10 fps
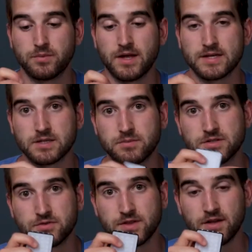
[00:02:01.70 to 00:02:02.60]
plastic
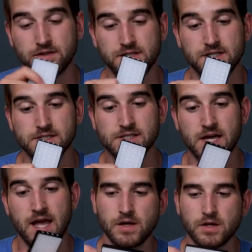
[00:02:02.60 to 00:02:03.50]
piece for the LEDs.
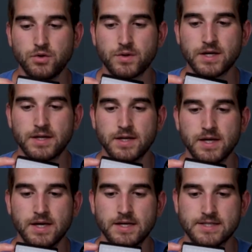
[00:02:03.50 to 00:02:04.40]
You can
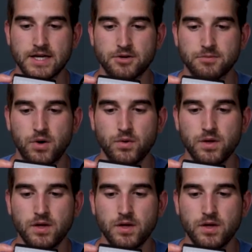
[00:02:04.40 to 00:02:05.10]
set your mode.